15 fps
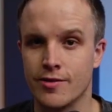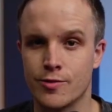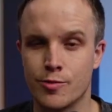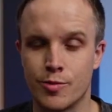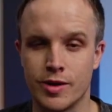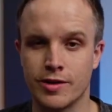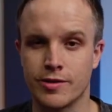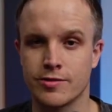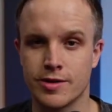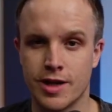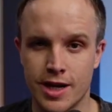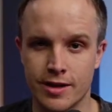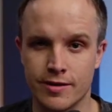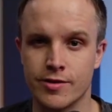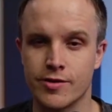It's being
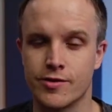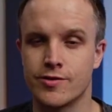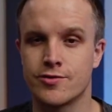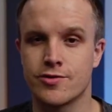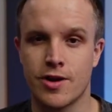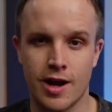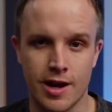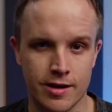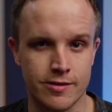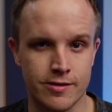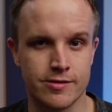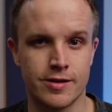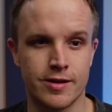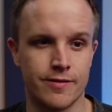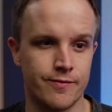creative. It's trying
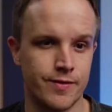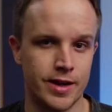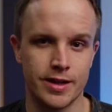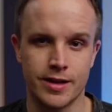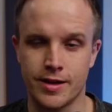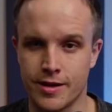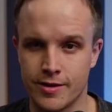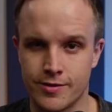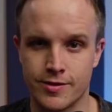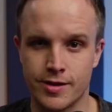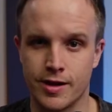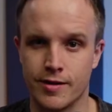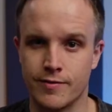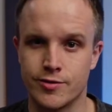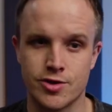stuff, failing at
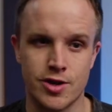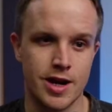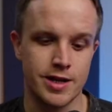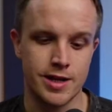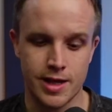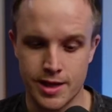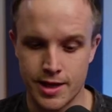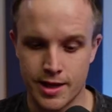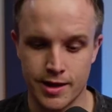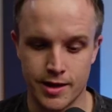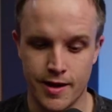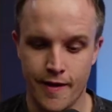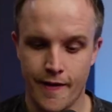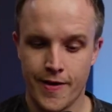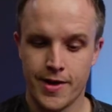stuff, trying again,